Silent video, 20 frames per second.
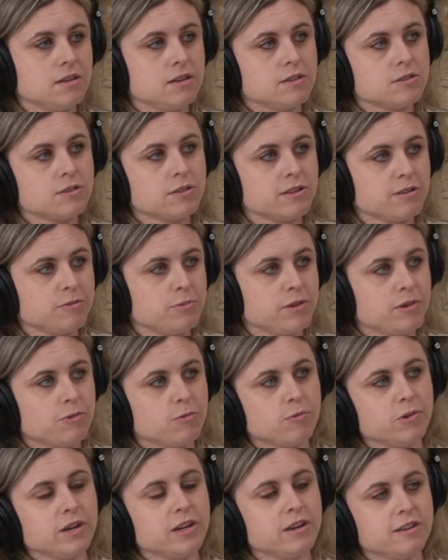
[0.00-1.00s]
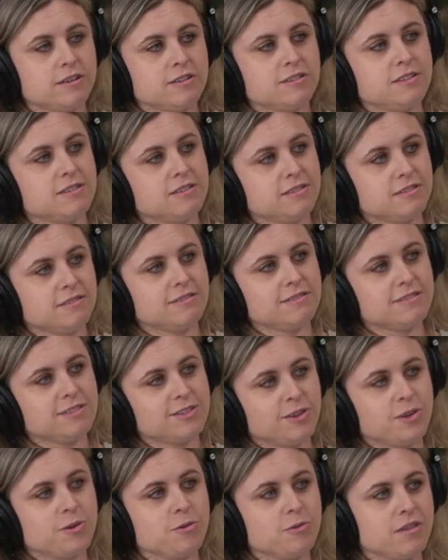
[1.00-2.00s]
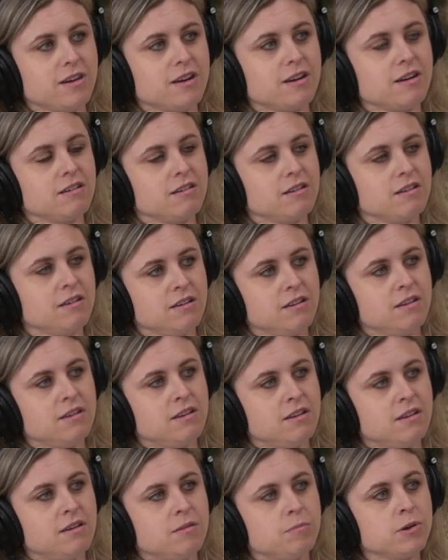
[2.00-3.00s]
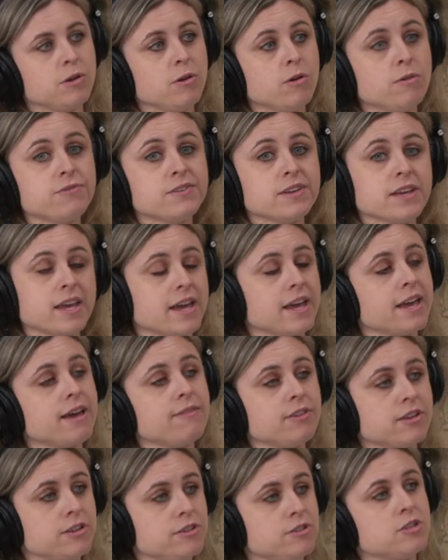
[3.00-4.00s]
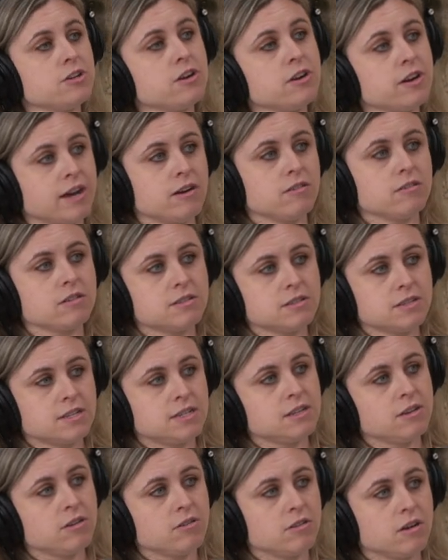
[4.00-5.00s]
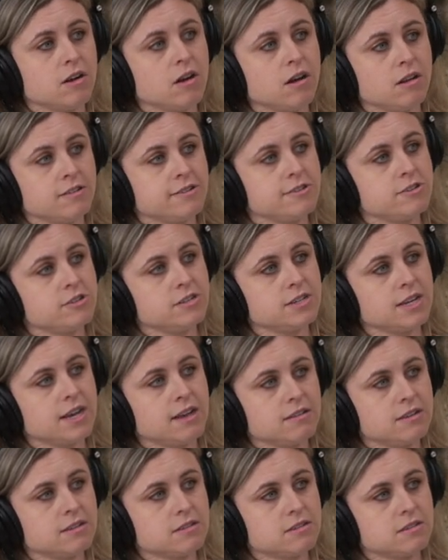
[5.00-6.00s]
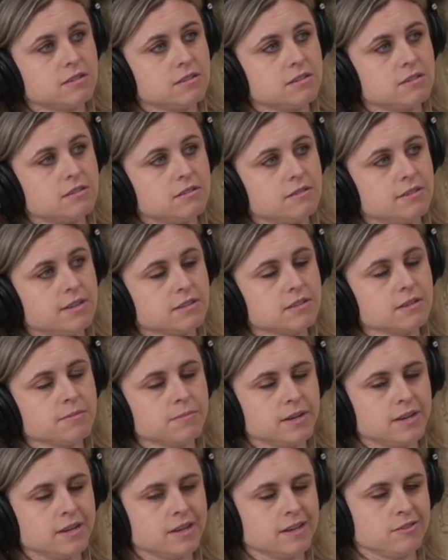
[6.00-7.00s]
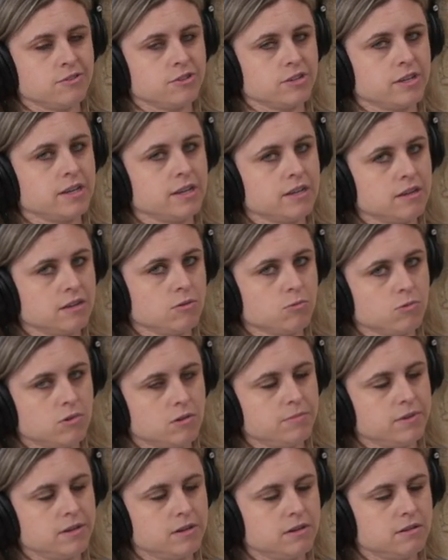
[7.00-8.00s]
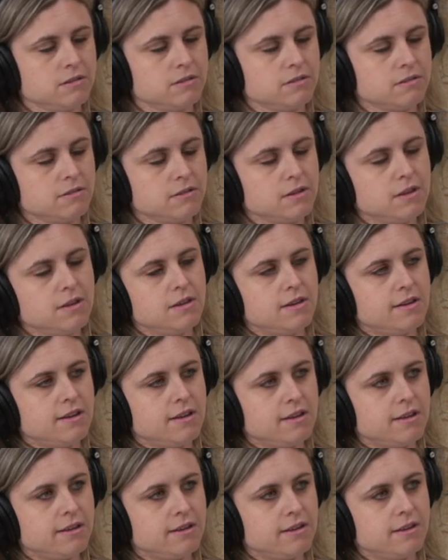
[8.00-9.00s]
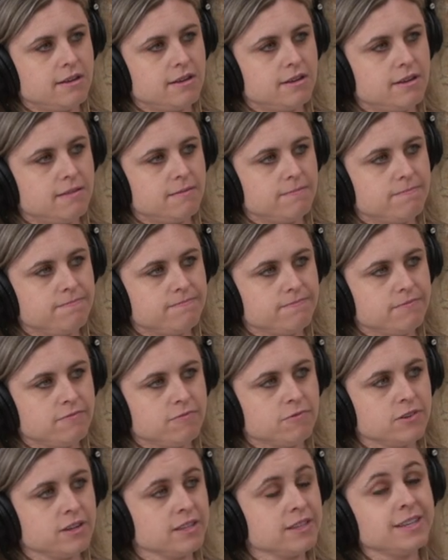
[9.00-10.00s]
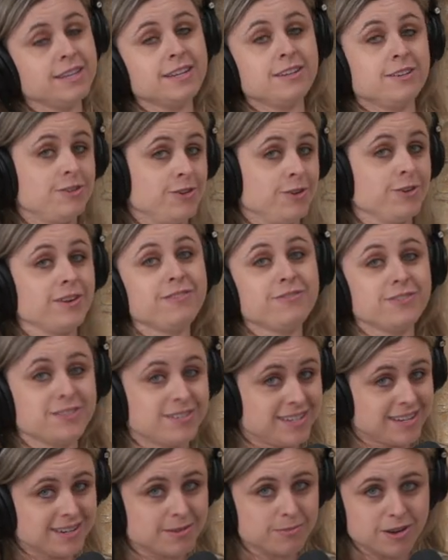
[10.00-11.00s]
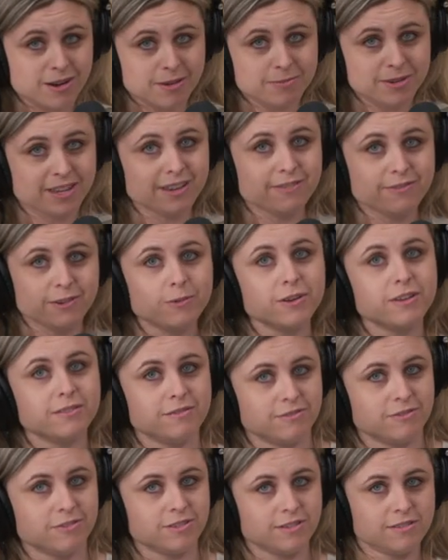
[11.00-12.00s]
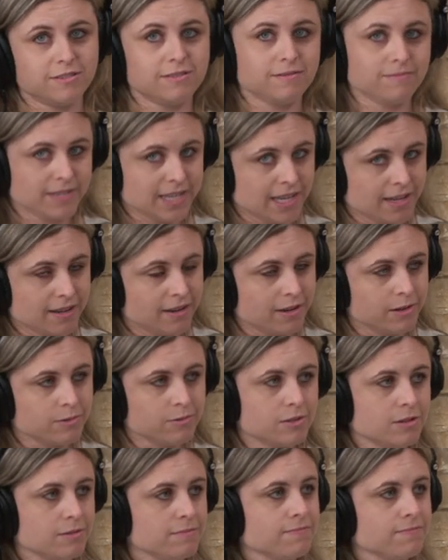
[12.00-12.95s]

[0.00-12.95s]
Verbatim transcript: So it'll be weird to to go there, but hopefully I have a good turnout because I did go to college in Dallas. Yes, I'm an educated woman. Um, really need a degree for stand up comedy. Everyone, just take a note.